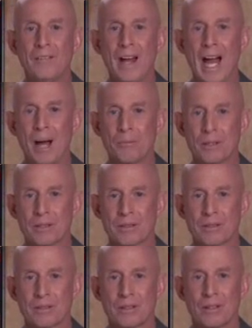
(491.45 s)

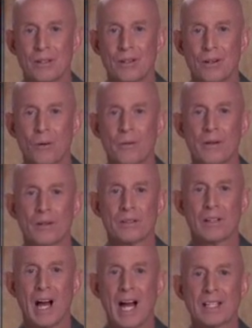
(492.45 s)
happens when those
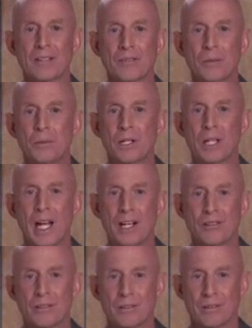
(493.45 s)
lines of
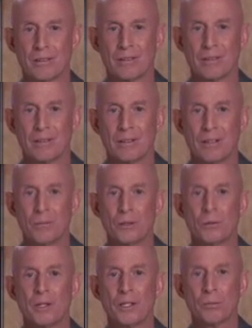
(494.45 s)
communication
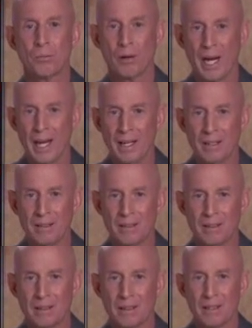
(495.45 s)
between your brain
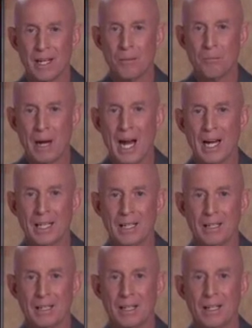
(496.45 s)
and body
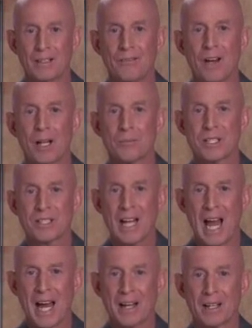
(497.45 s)
develop
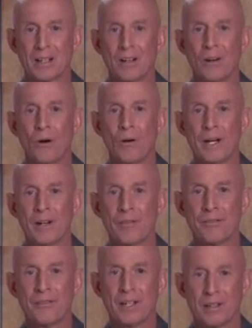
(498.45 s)
static or
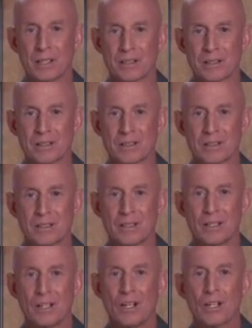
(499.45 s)
interference
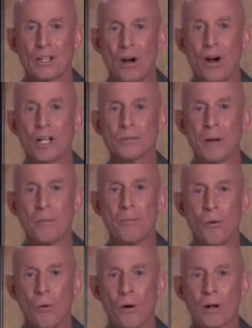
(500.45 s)
caused by
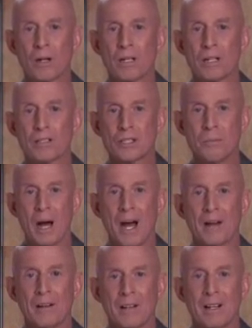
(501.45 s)
poor
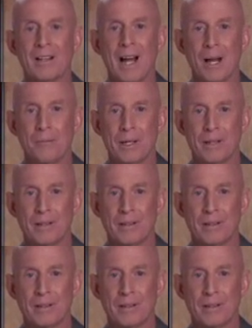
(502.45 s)
spinal alignment?